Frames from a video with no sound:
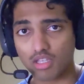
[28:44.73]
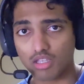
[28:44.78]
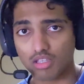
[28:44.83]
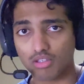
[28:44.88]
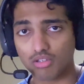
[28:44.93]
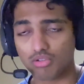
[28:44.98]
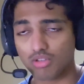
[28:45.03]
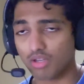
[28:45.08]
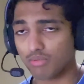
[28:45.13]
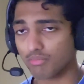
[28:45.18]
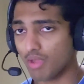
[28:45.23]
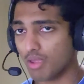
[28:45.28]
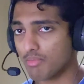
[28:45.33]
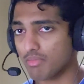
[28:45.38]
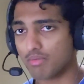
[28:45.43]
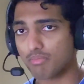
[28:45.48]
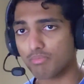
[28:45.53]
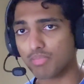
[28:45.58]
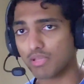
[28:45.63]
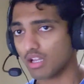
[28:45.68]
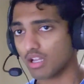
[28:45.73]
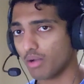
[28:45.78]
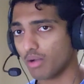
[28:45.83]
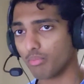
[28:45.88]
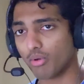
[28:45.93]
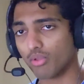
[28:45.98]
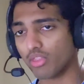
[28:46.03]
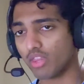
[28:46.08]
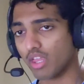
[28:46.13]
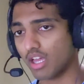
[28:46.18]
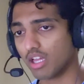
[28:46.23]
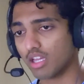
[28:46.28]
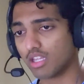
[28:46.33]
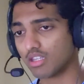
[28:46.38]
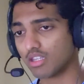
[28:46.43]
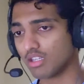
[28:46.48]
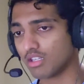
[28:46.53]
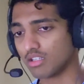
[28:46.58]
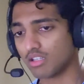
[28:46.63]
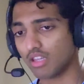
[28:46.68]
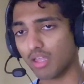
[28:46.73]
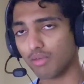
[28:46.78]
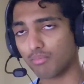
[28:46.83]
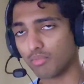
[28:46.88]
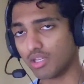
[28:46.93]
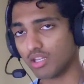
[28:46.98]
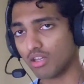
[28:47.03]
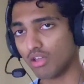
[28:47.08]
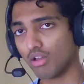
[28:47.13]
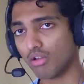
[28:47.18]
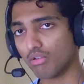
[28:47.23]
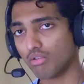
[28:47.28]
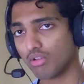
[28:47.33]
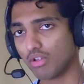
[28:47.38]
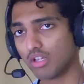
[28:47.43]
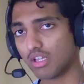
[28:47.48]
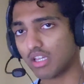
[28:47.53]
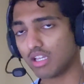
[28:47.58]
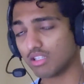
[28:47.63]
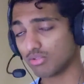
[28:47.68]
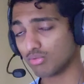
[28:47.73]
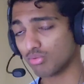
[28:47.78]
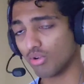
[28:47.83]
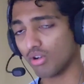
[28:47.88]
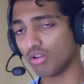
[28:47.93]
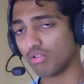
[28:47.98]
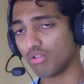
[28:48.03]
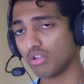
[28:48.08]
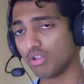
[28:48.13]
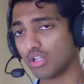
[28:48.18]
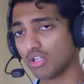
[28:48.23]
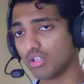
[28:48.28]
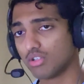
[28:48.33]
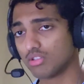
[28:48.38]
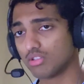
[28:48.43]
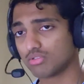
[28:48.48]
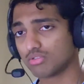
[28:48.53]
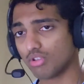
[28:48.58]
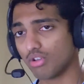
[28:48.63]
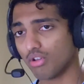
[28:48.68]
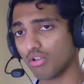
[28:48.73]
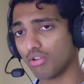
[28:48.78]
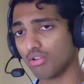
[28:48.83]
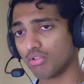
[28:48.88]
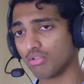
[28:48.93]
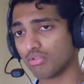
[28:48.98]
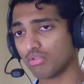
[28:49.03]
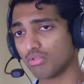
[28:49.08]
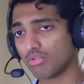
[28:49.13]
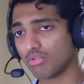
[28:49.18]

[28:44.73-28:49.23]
You can maybe pick up on that and then let me know as well. So